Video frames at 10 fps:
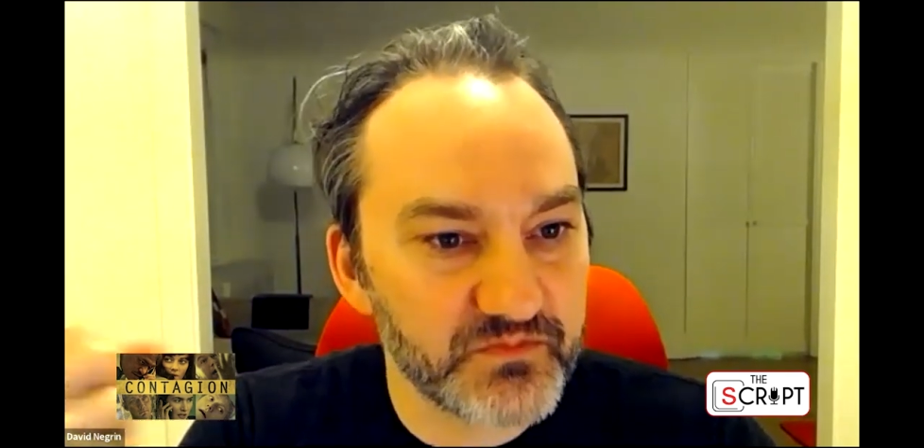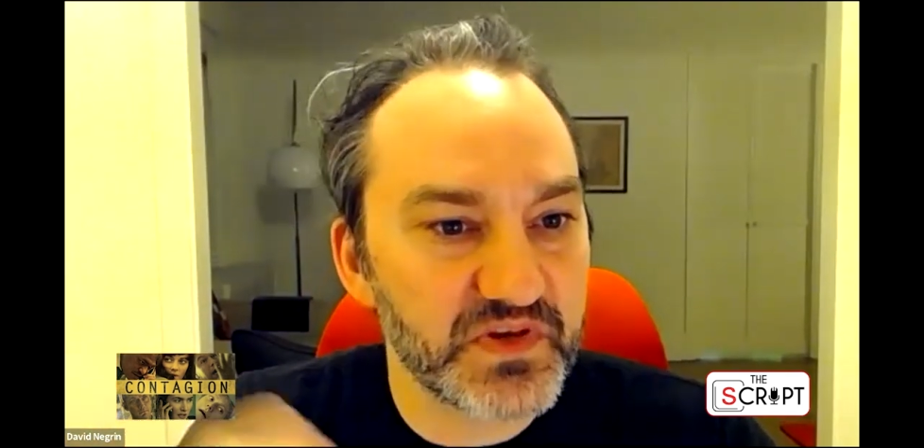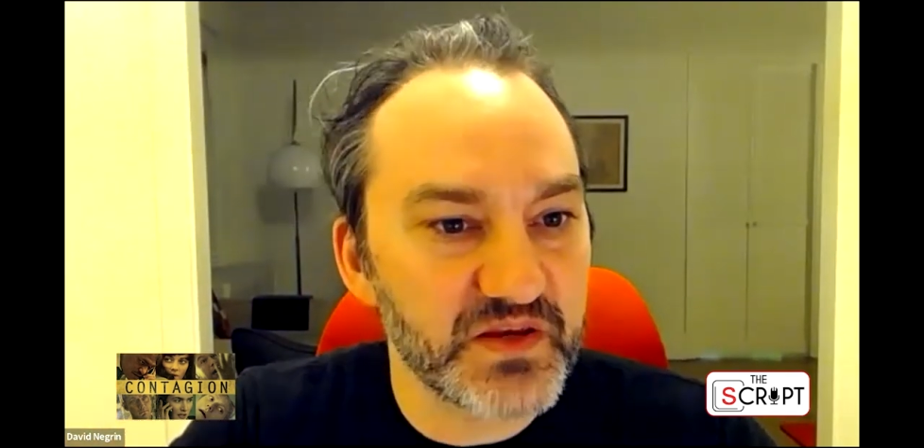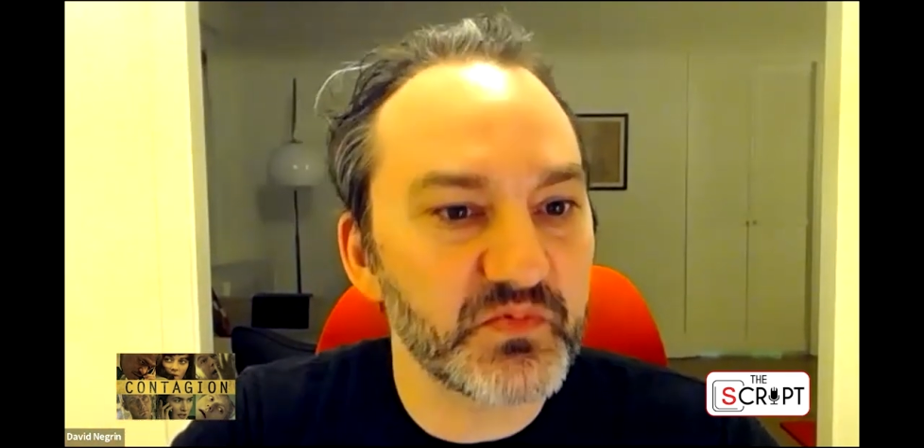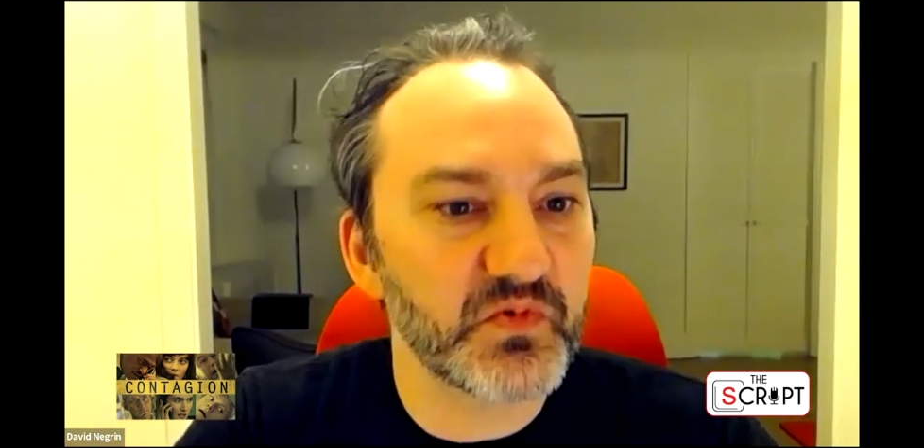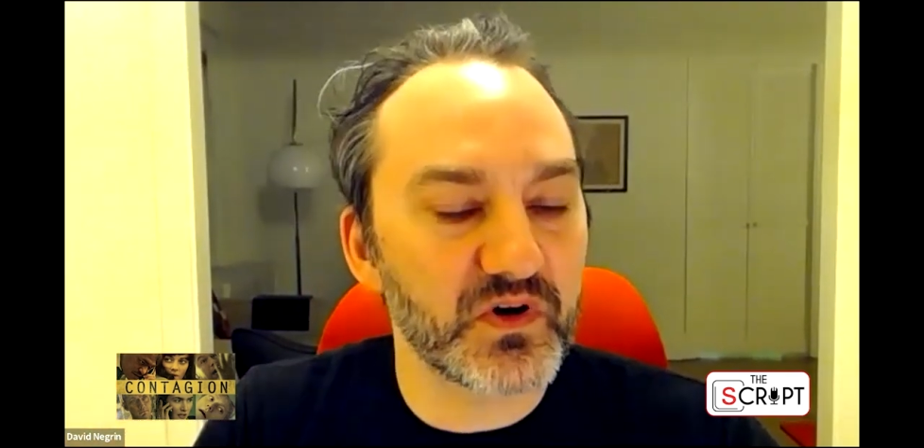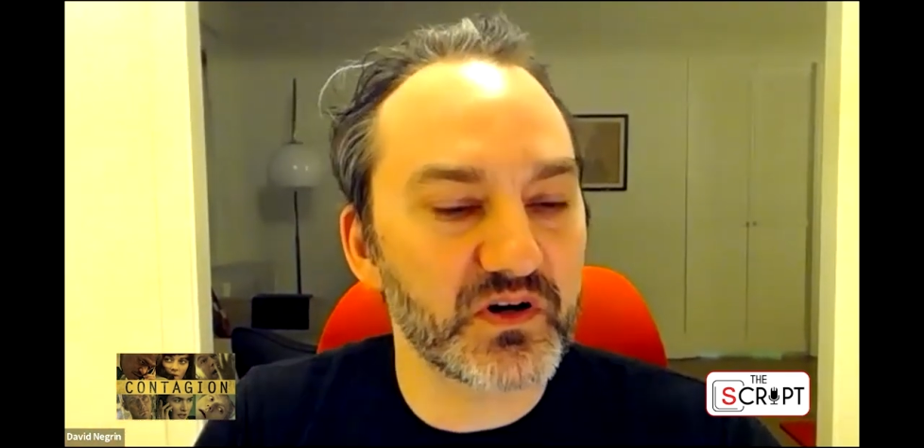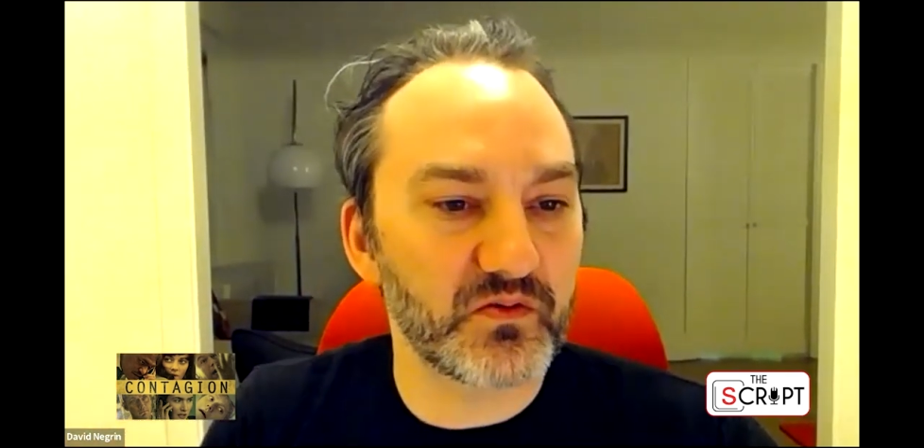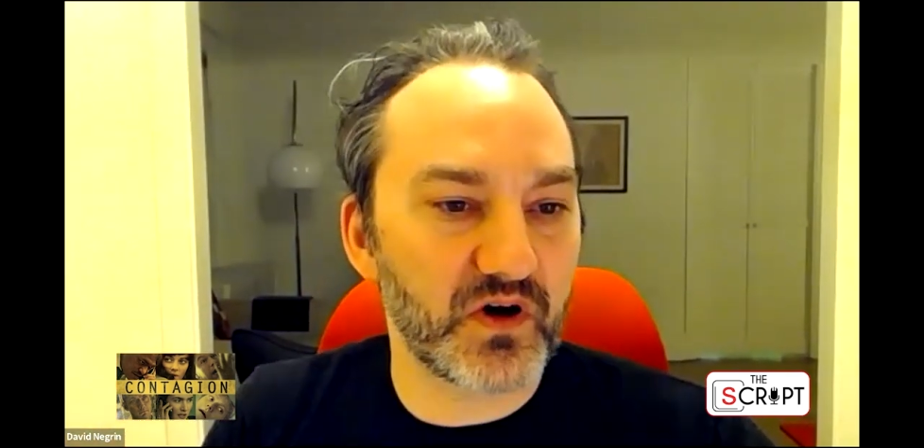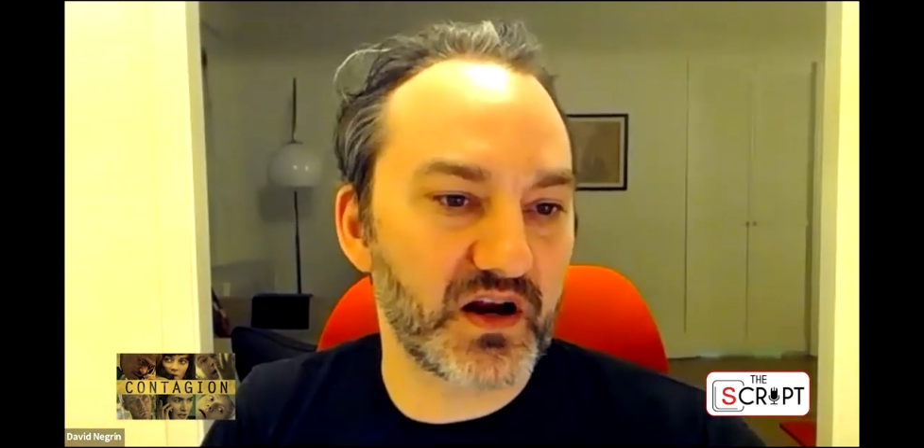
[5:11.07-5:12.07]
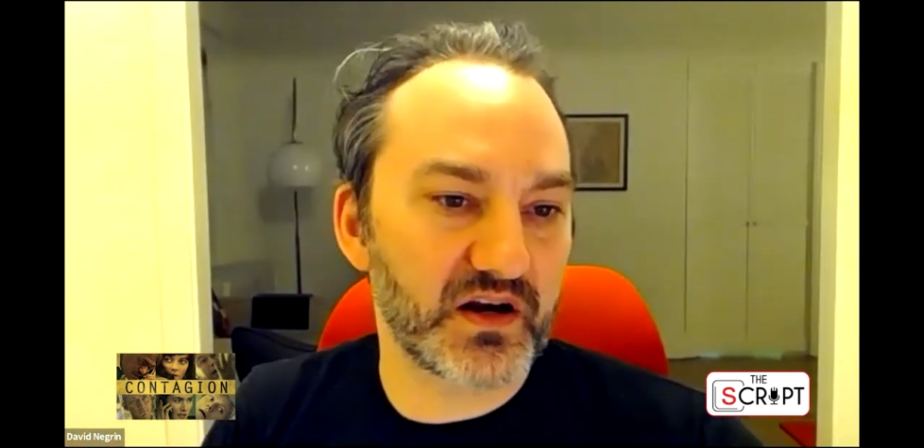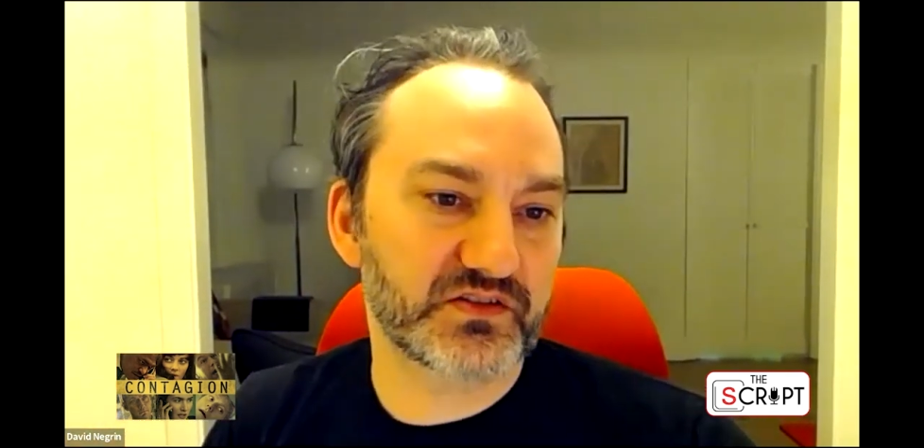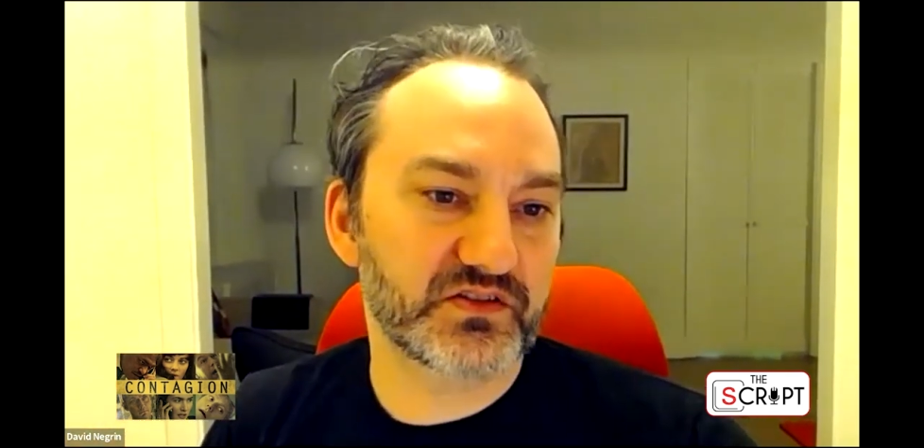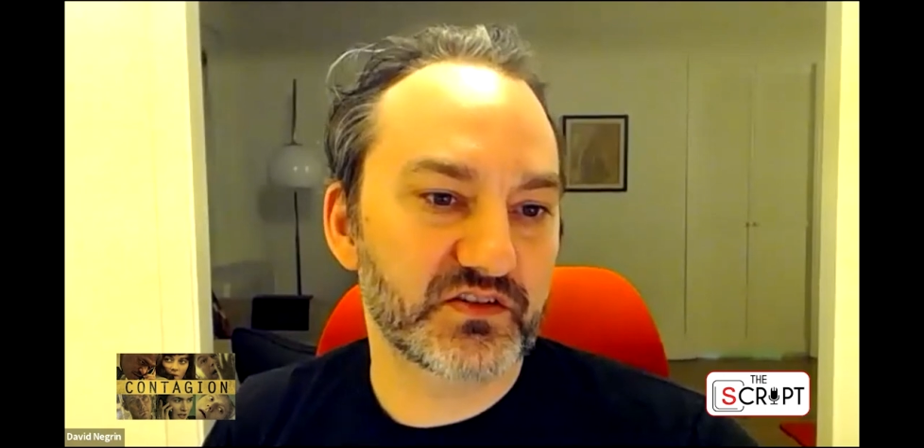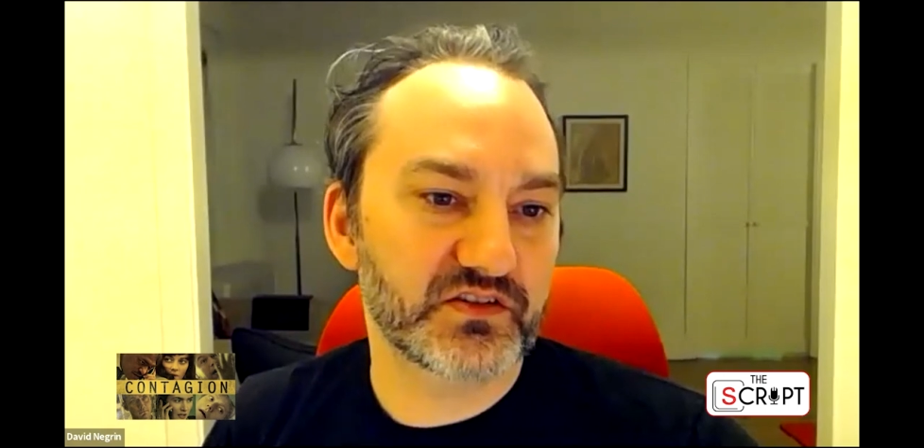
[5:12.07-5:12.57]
people want to watch